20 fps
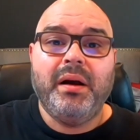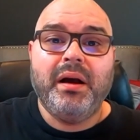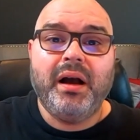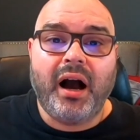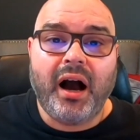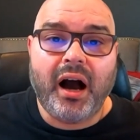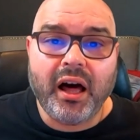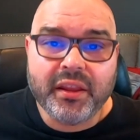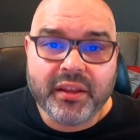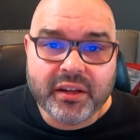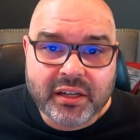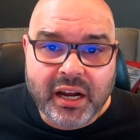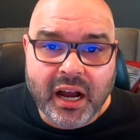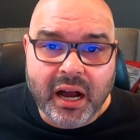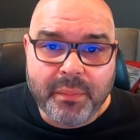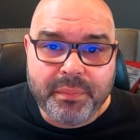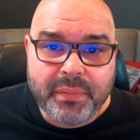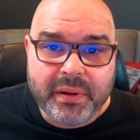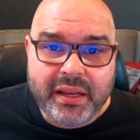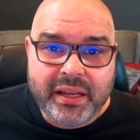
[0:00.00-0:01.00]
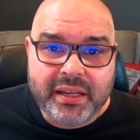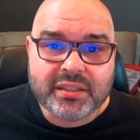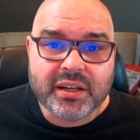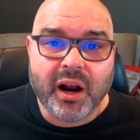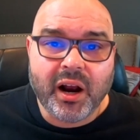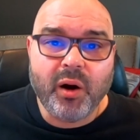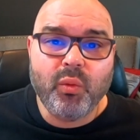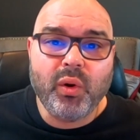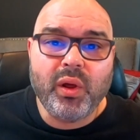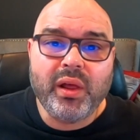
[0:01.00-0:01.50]
other companies
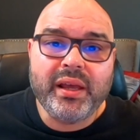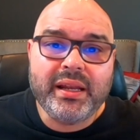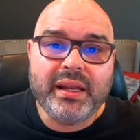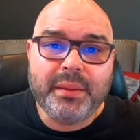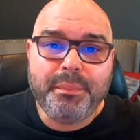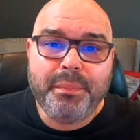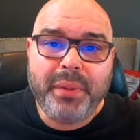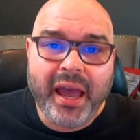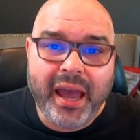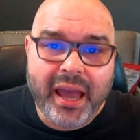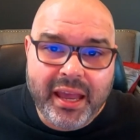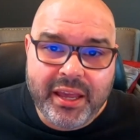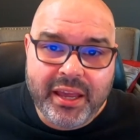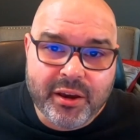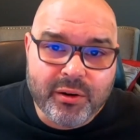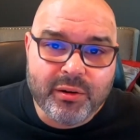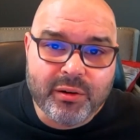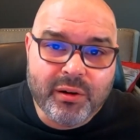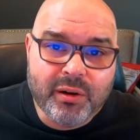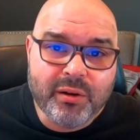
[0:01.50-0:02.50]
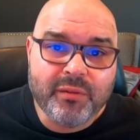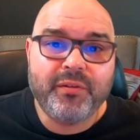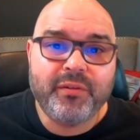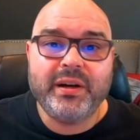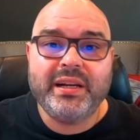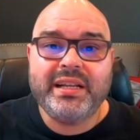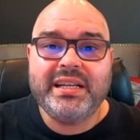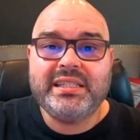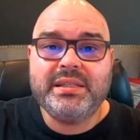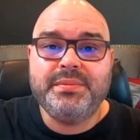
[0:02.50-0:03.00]
are willing to pay you for
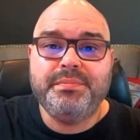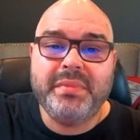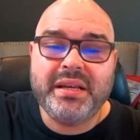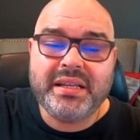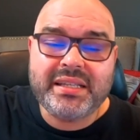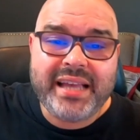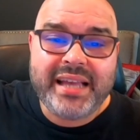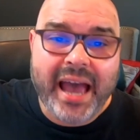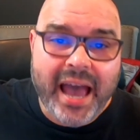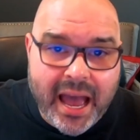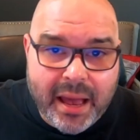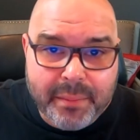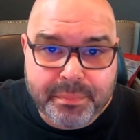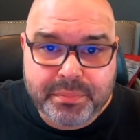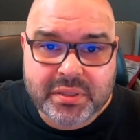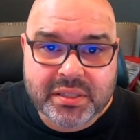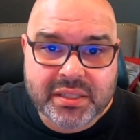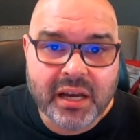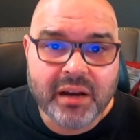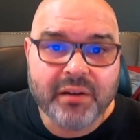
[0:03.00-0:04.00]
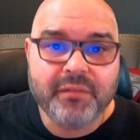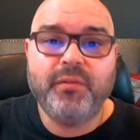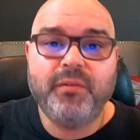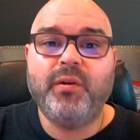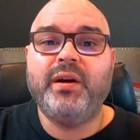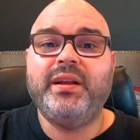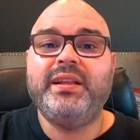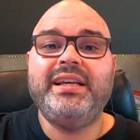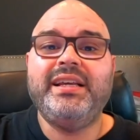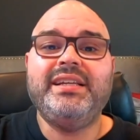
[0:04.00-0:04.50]
these mishaps,
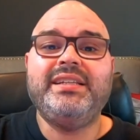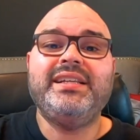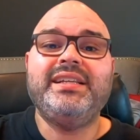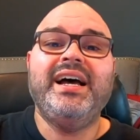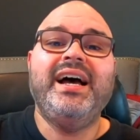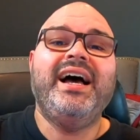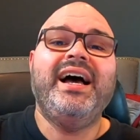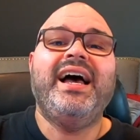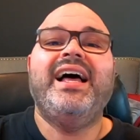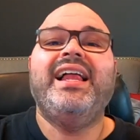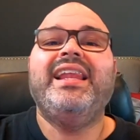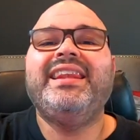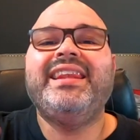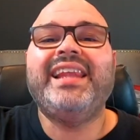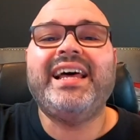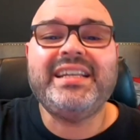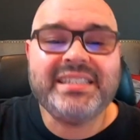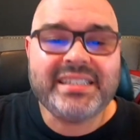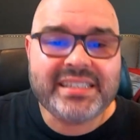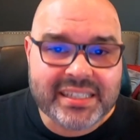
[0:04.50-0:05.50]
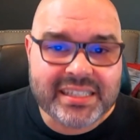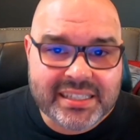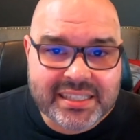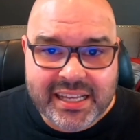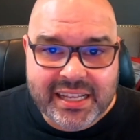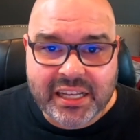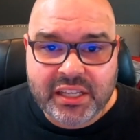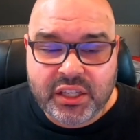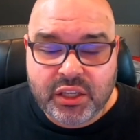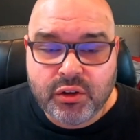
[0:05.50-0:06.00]
for these lessons
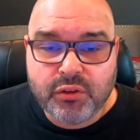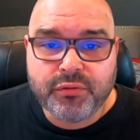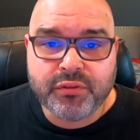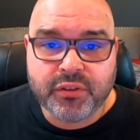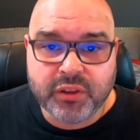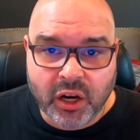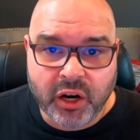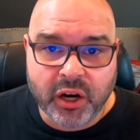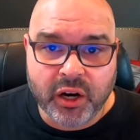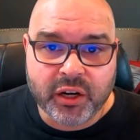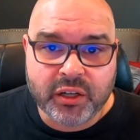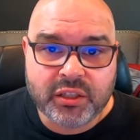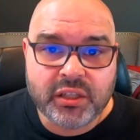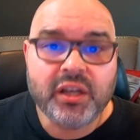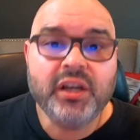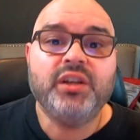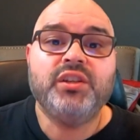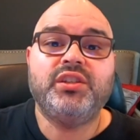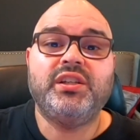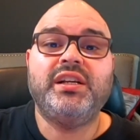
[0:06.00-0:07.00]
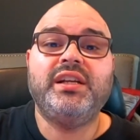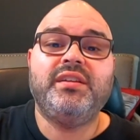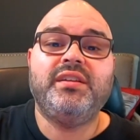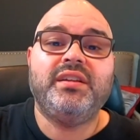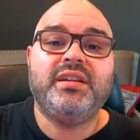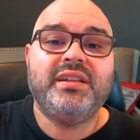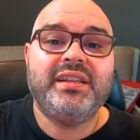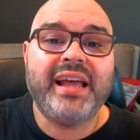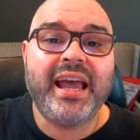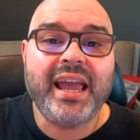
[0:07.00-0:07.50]
that you've learned so that
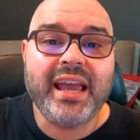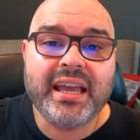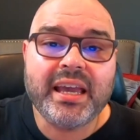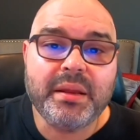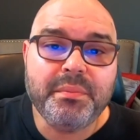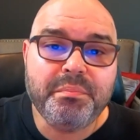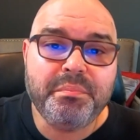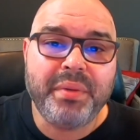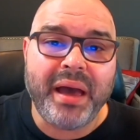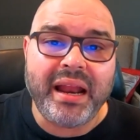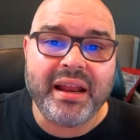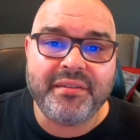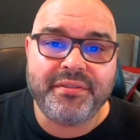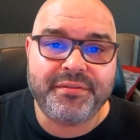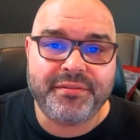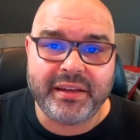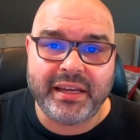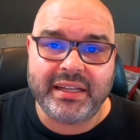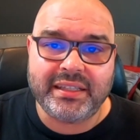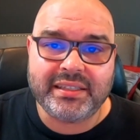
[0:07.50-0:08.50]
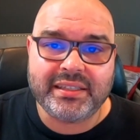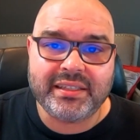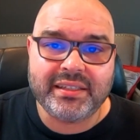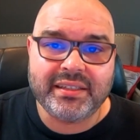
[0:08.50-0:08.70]
they can benefit.